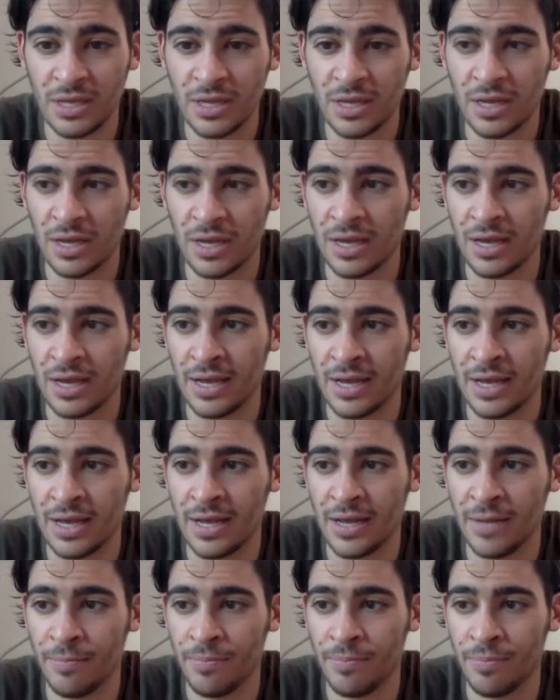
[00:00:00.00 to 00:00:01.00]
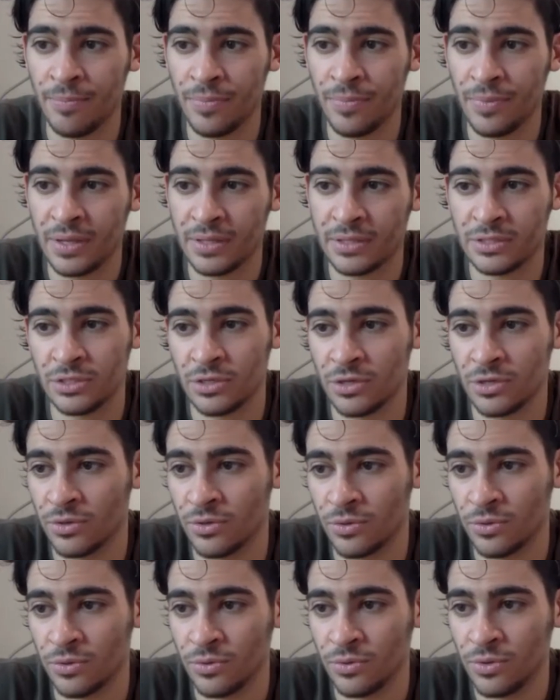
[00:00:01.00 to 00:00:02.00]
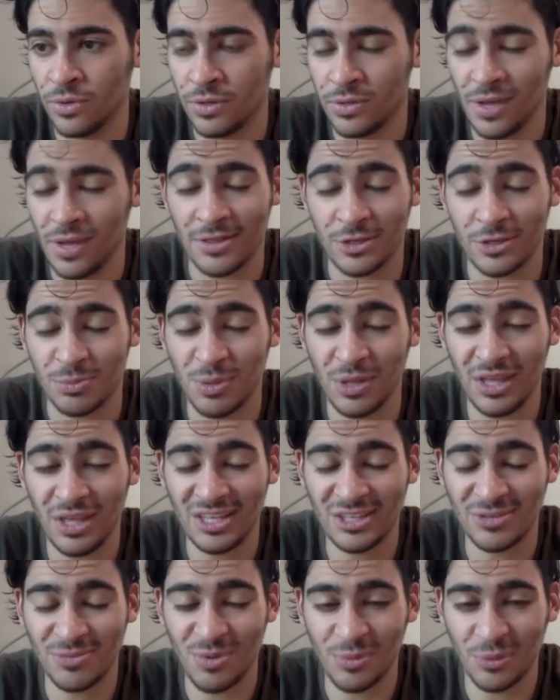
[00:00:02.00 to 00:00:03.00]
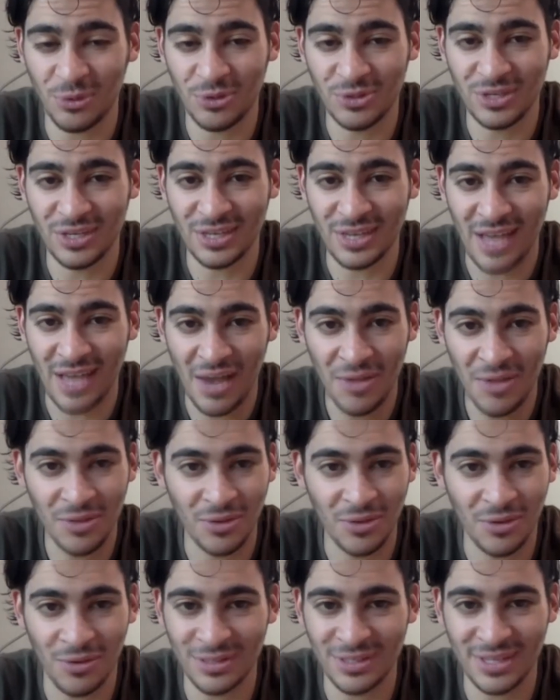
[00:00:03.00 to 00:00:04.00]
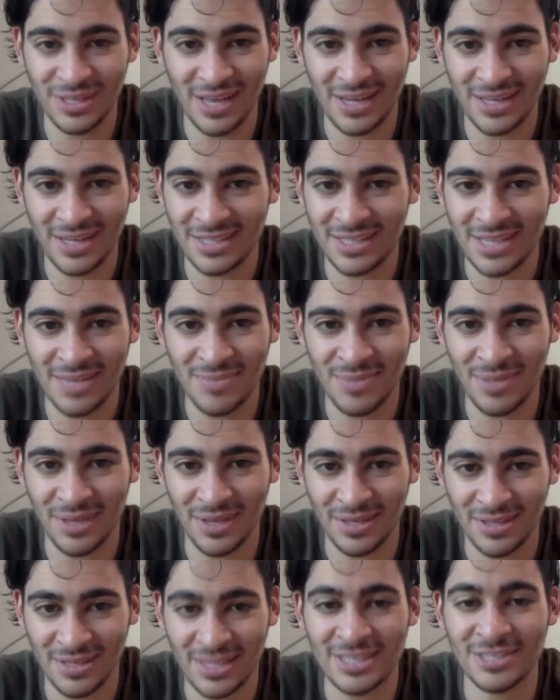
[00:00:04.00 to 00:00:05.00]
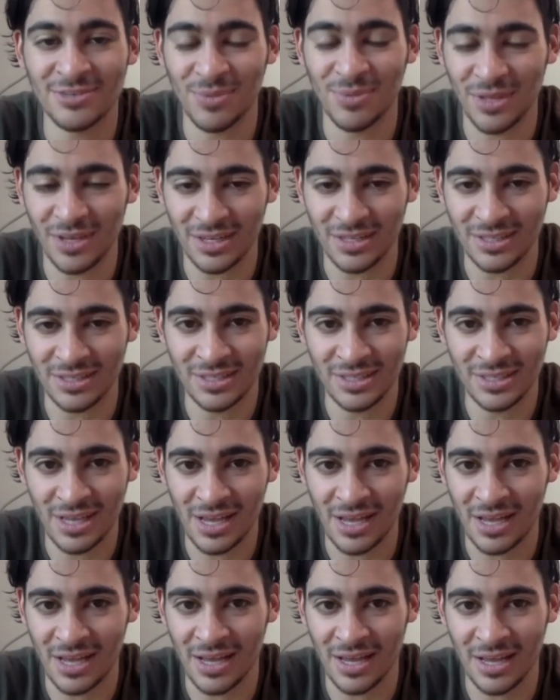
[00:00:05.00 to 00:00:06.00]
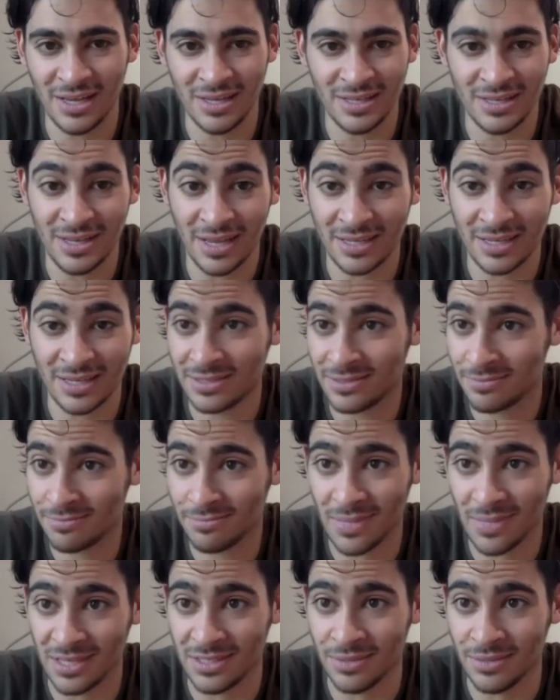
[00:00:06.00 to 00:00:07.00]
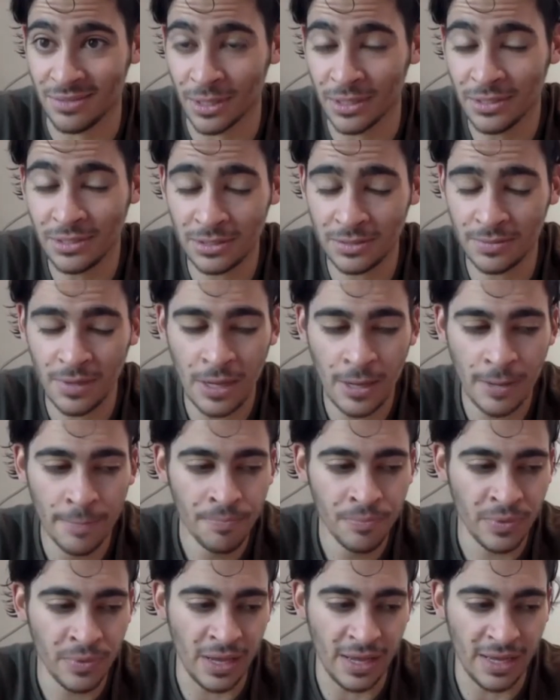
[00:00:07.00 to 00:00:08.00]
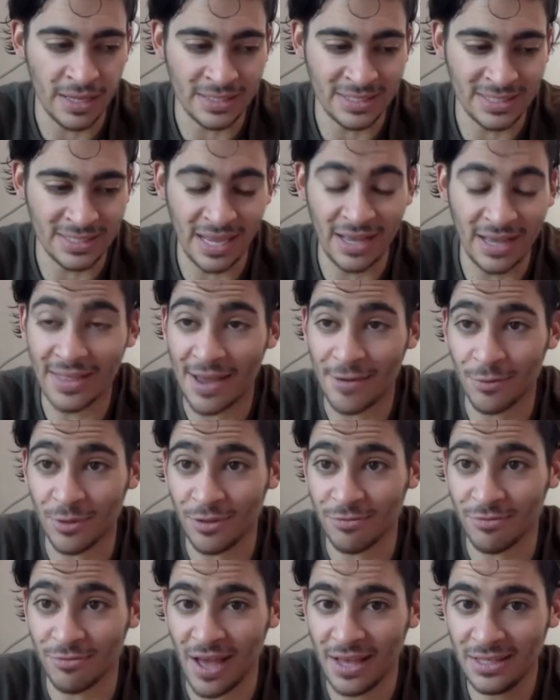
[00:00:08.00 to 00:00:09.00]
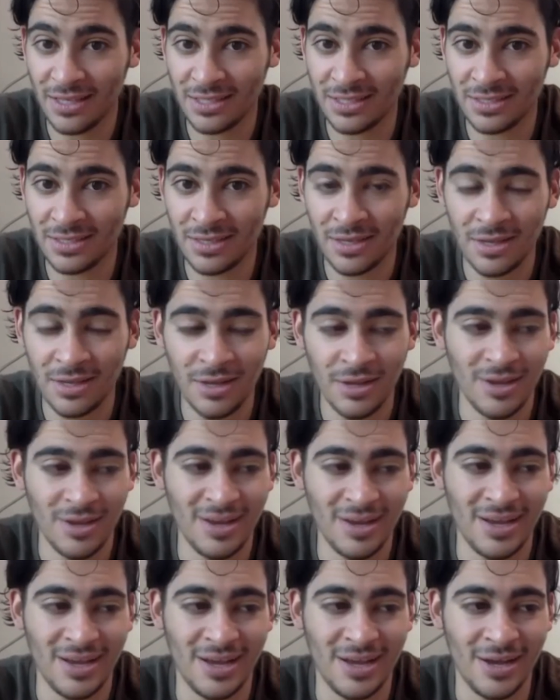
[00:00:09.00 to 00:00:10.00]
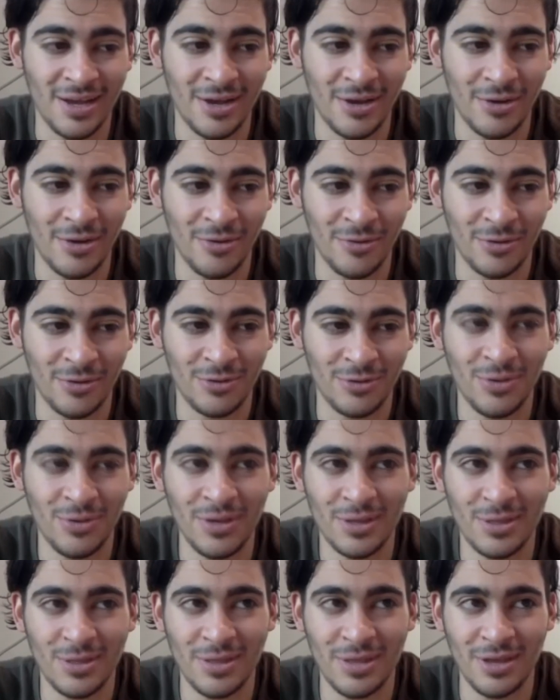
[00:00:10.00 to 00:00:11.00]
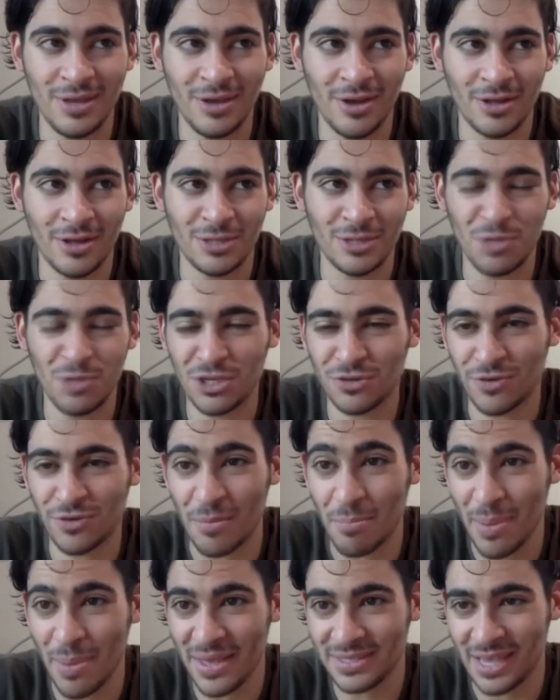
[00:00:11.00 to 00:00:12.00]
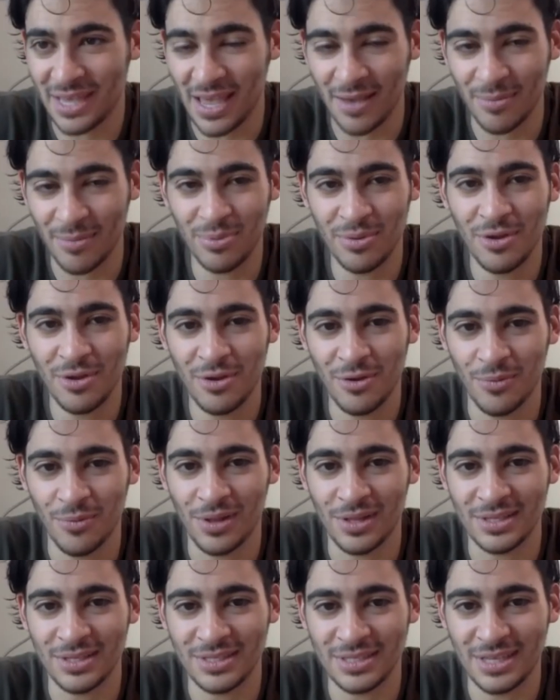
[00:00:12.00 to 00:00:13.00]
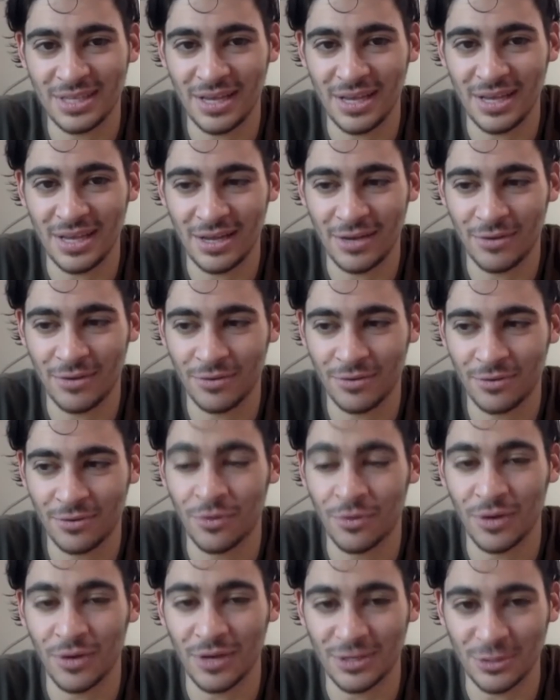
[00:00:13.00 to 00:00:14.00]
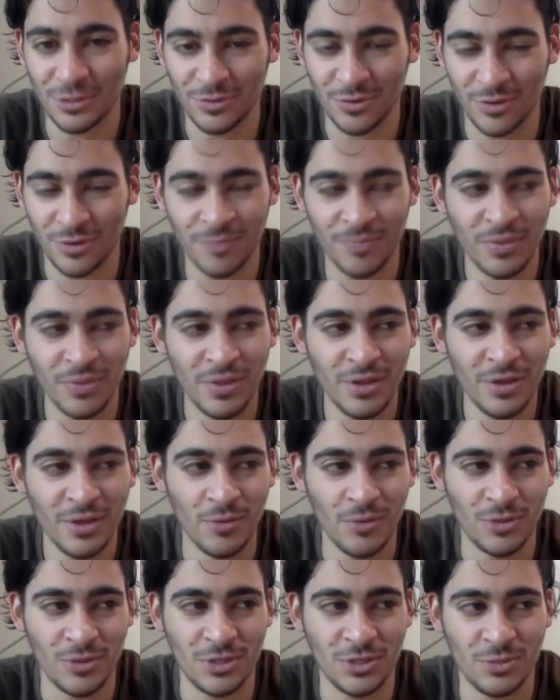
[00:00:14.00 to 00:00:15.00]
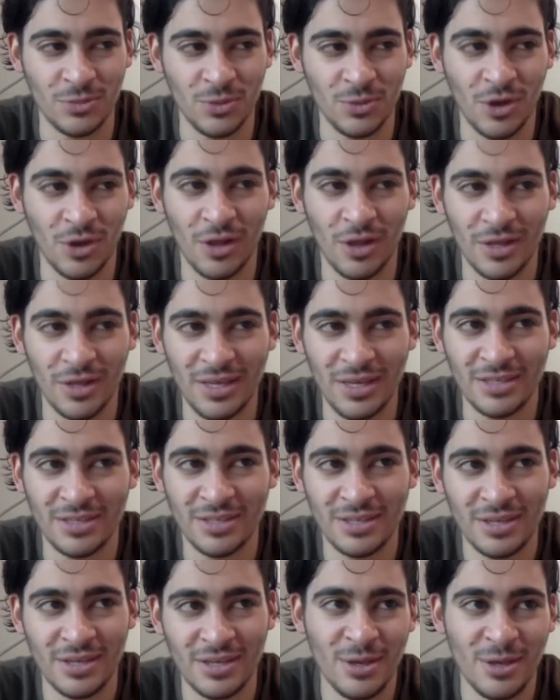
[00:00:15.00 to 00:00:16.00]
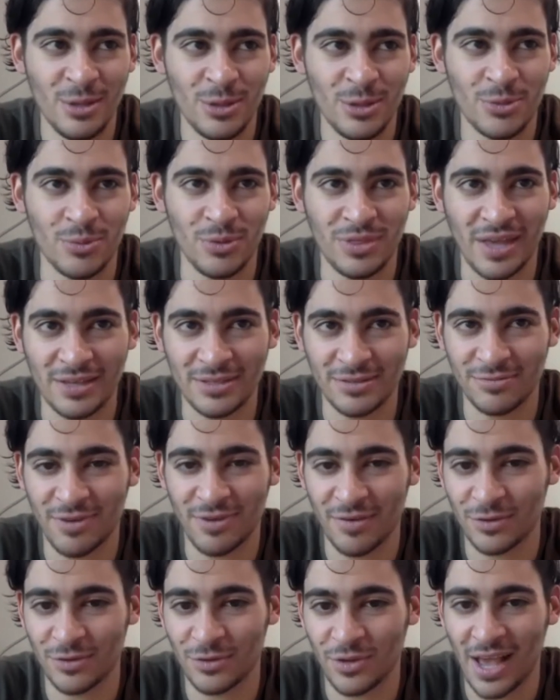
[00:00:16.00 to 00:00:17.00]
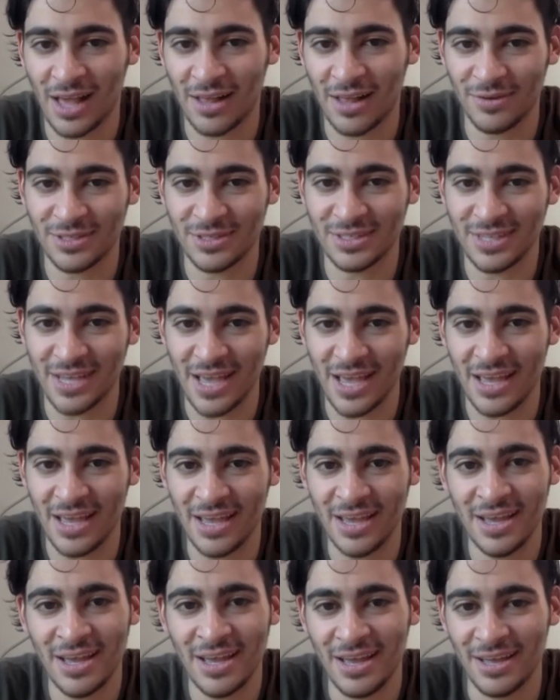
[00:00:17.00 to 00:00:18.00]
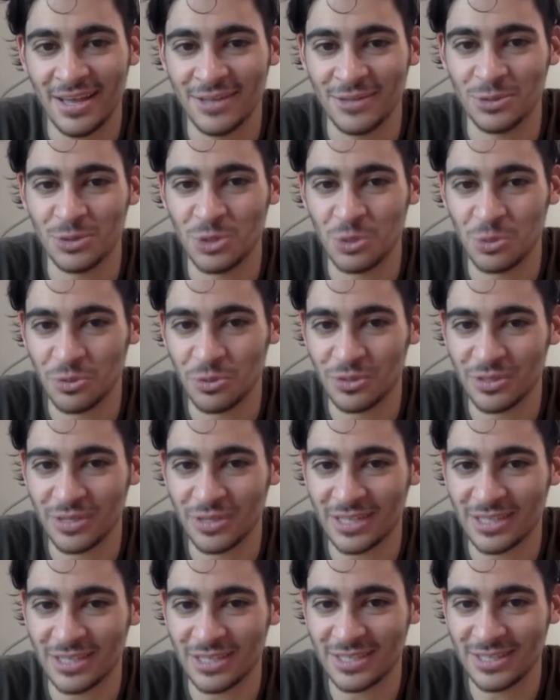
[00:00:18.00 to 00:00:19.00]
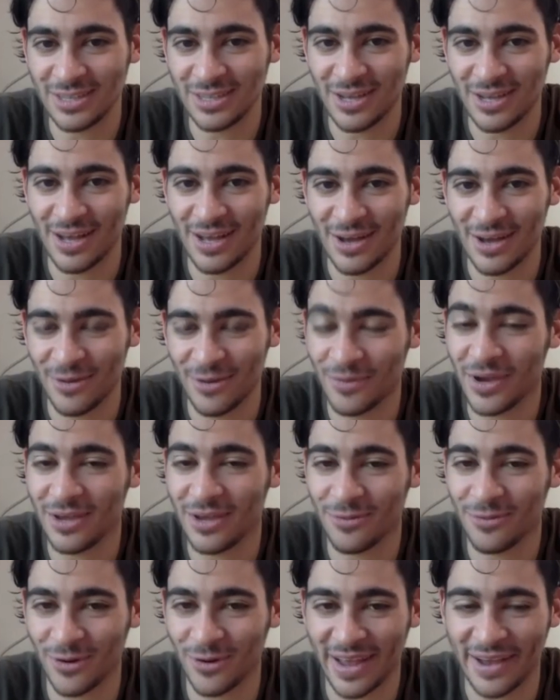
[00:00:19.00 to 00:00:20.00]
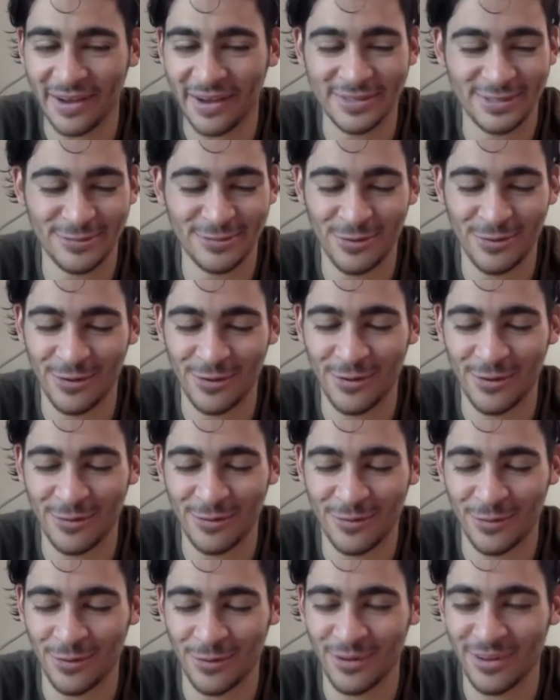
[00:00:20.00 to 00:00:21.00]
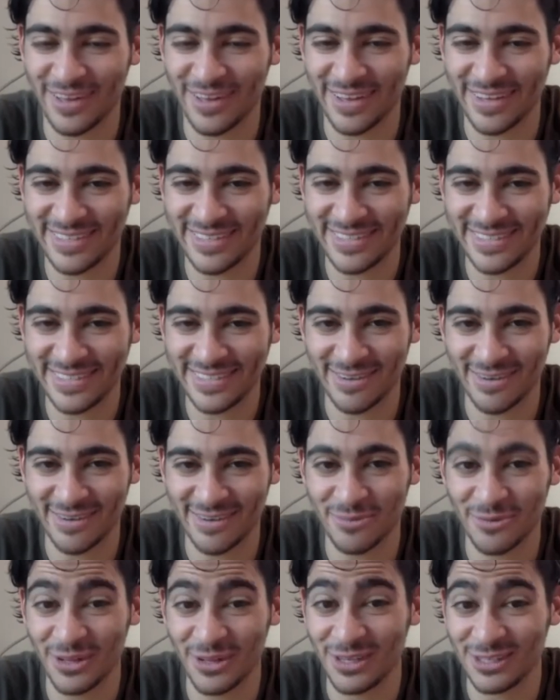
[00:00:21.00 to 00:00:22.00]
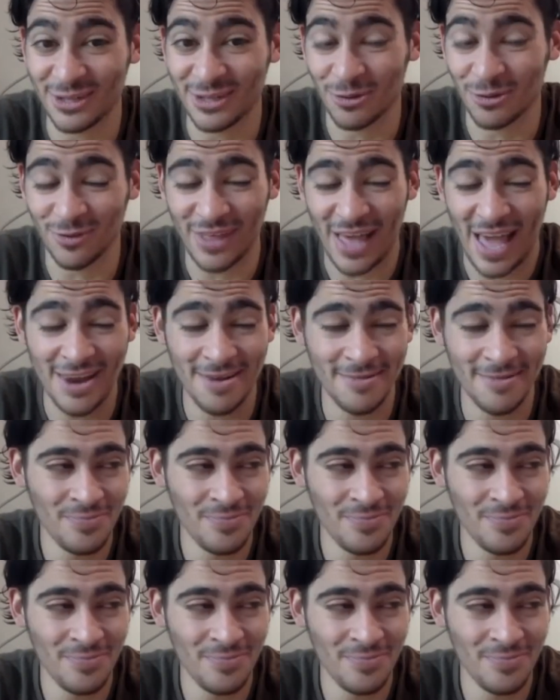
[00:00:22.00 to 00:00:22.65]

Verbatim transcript: Um, and so, yeah, there's millions of people using it now. The goal is to get it to 10 million, tens of millions uh, in the next 18 months uh, and scale that really fast. Uh, we're doing a thing called Speechify Basecamp once uh, Corona is over, which is we all eat 3,500 calories a day and do super intense uh, weight workouts for, for 30 days. So I'm really stoked for that.